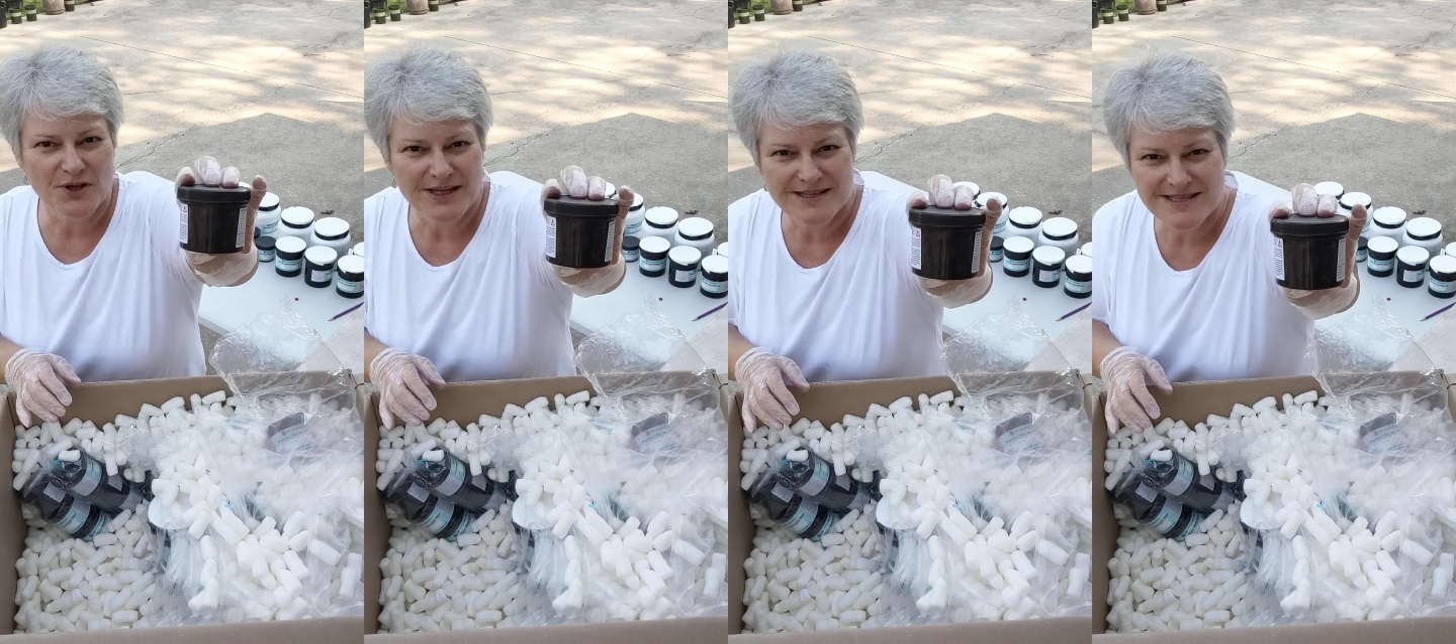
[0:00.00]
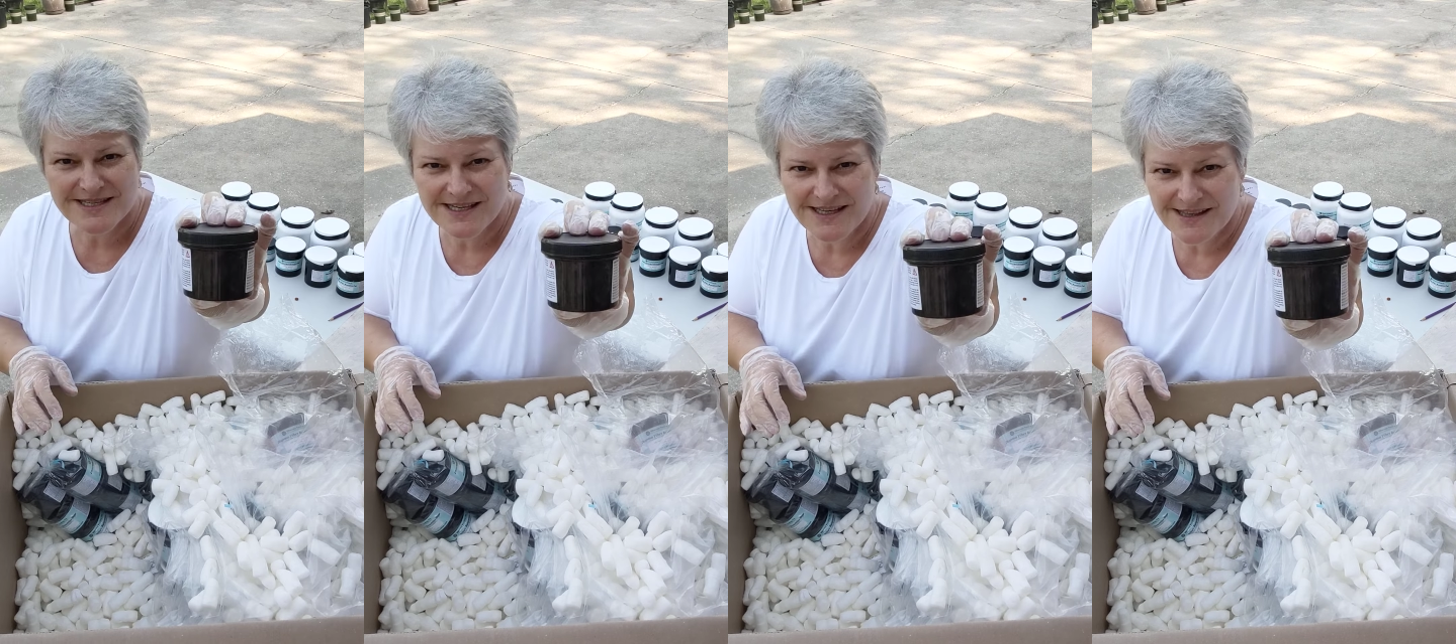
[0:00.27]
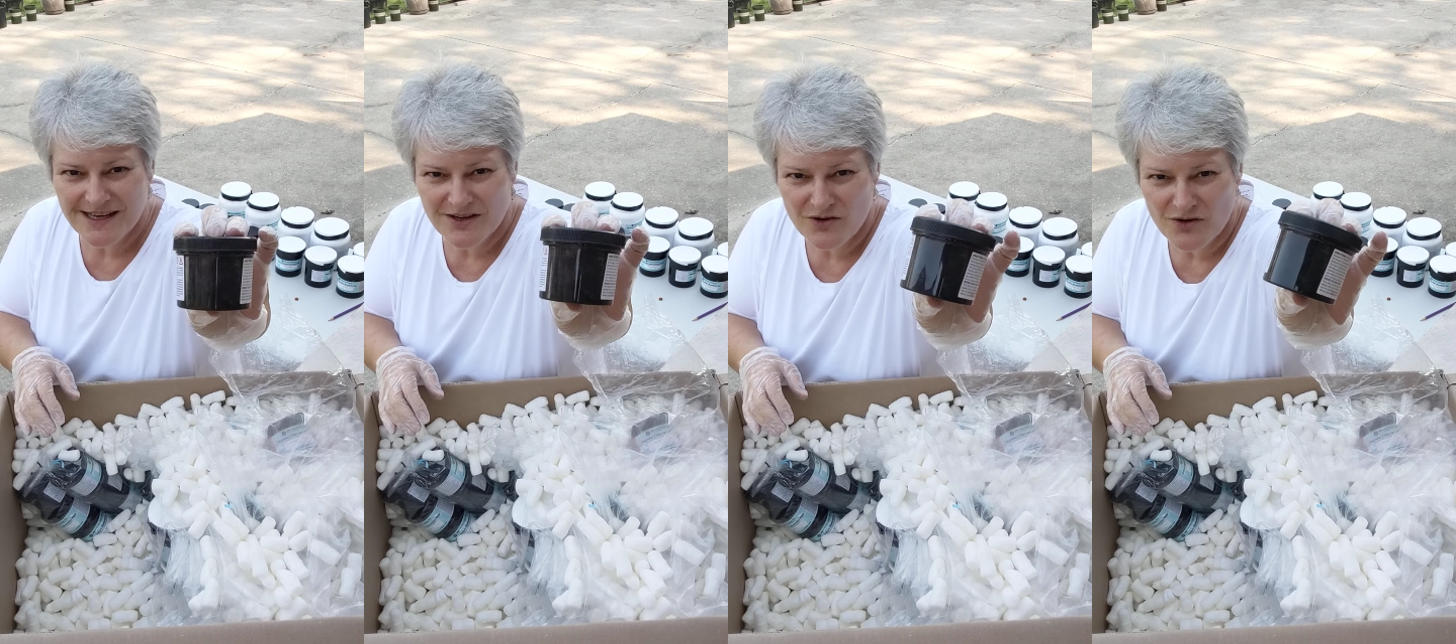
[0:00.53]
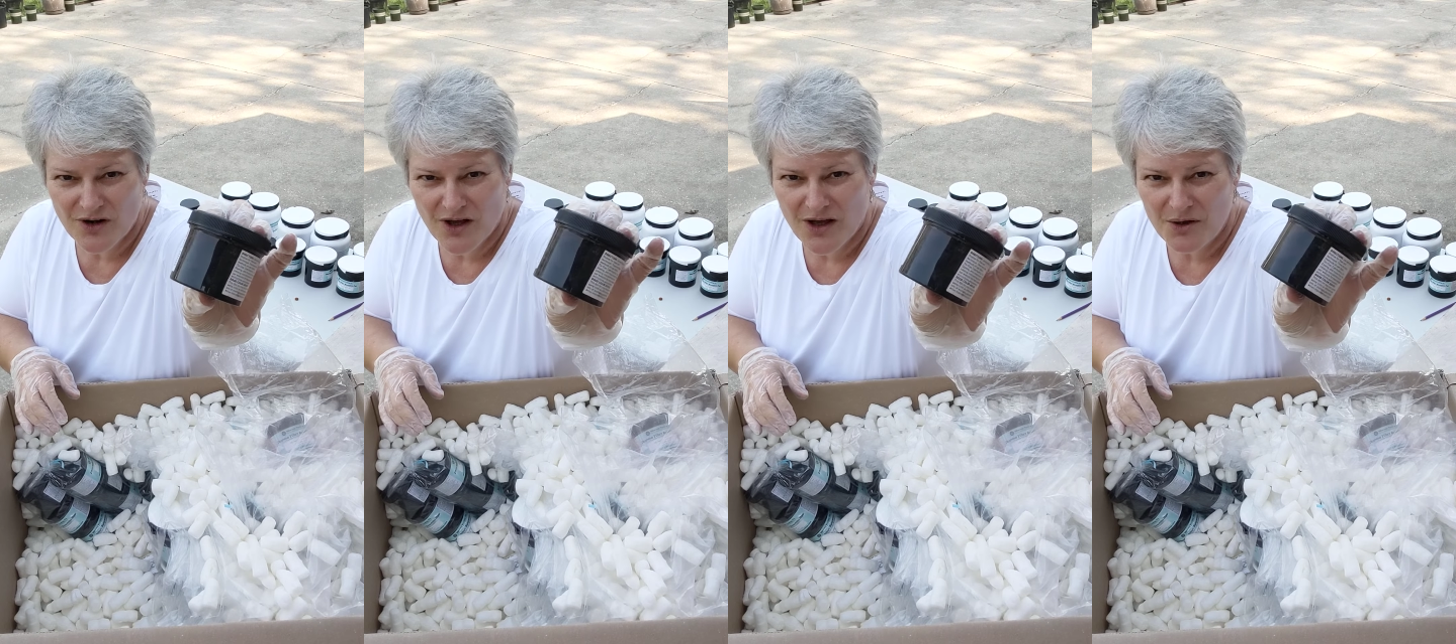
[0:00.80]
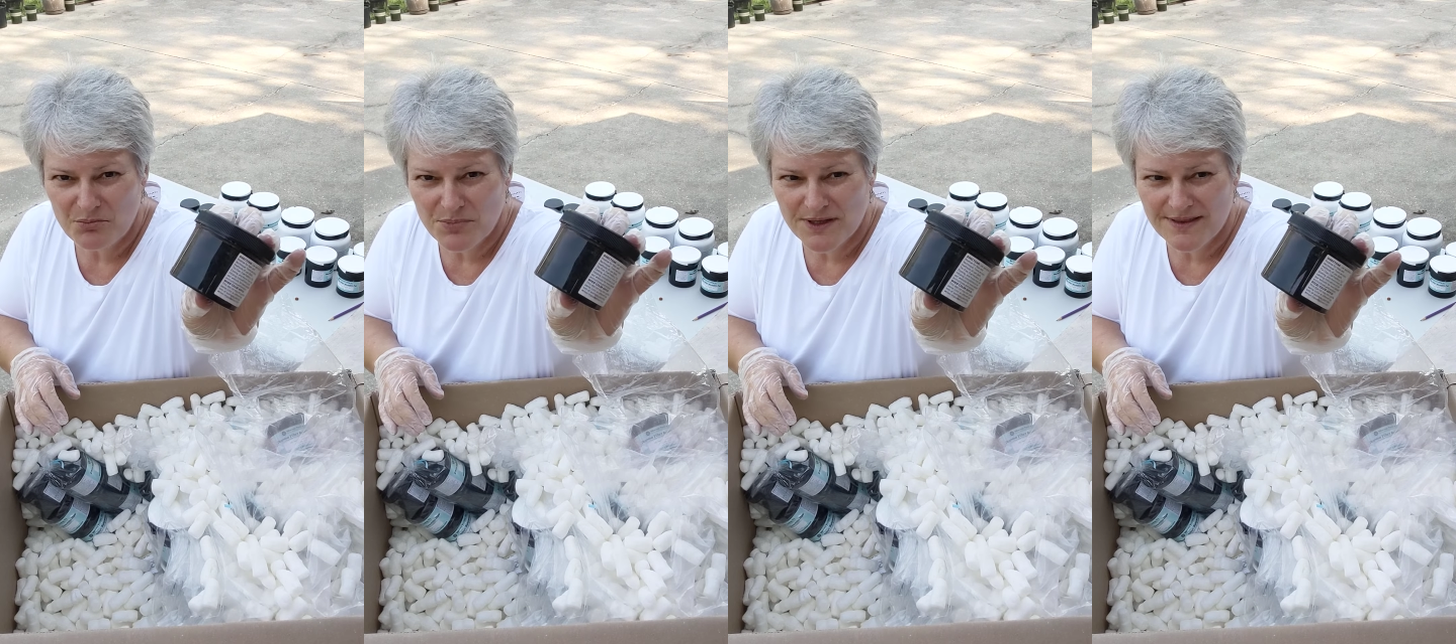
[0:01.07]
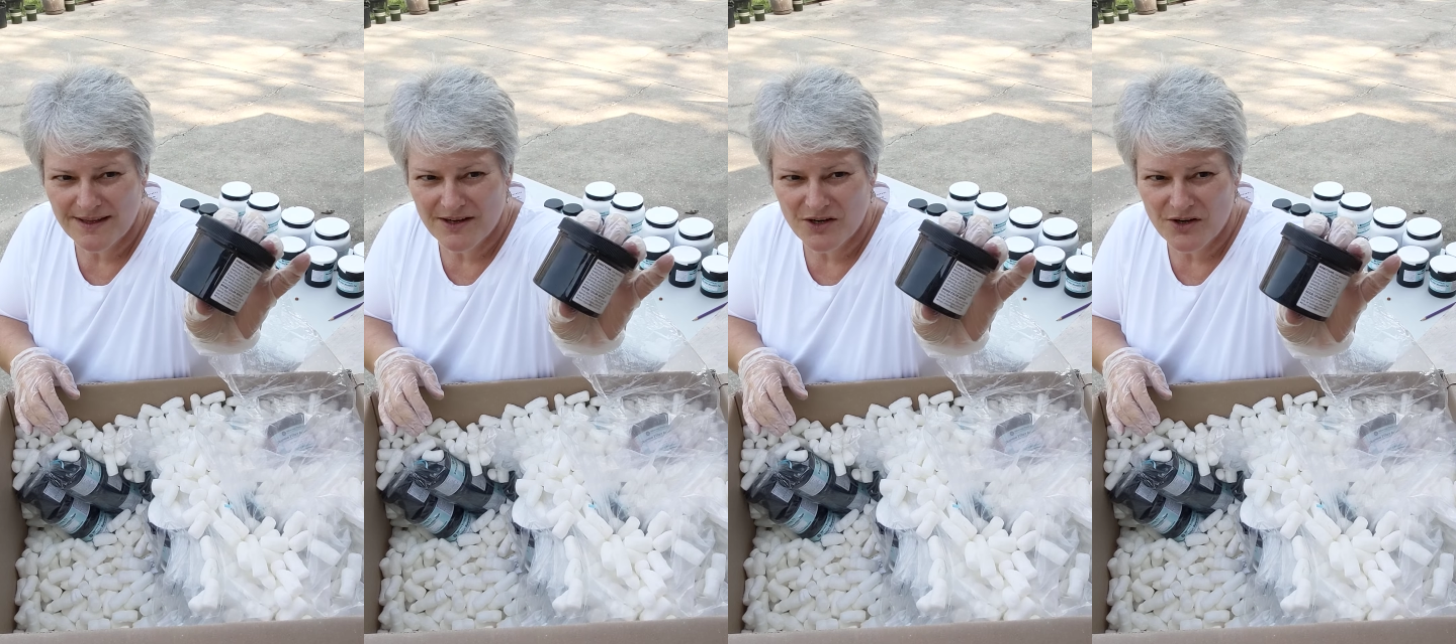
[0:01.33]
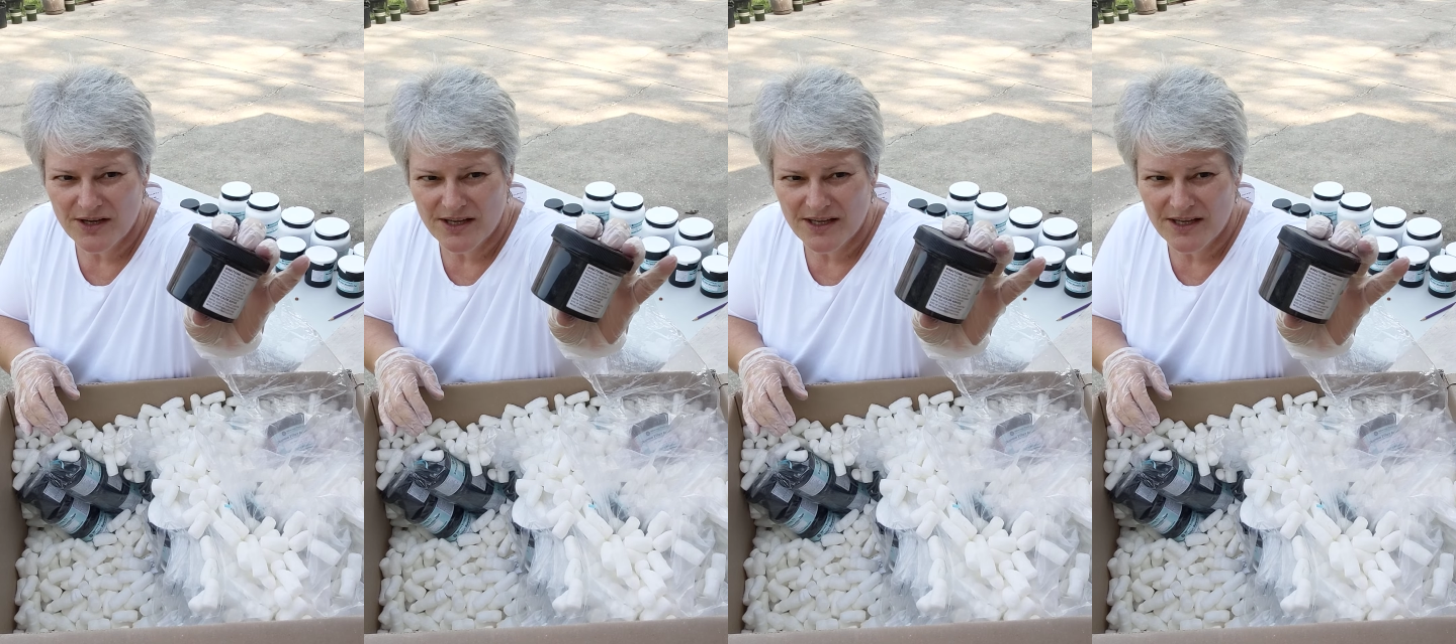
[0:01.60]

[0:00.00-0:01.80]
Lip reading: you can see that or not, but there